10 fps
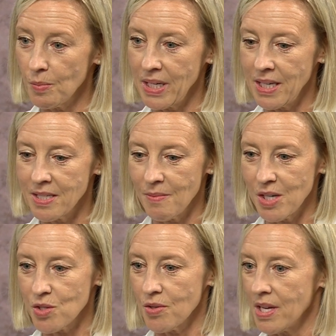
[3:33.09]
we need to make
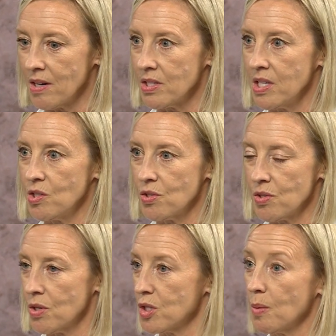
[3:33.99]
sure that our teachers
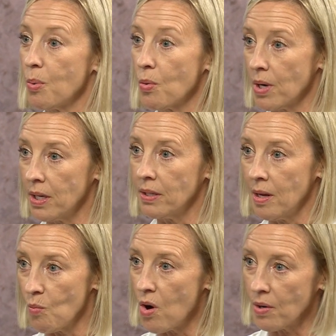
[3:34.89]
are supported
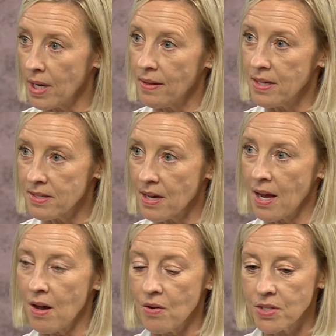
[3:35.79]
in walking this
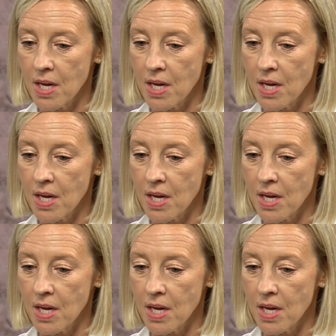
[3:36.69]
out.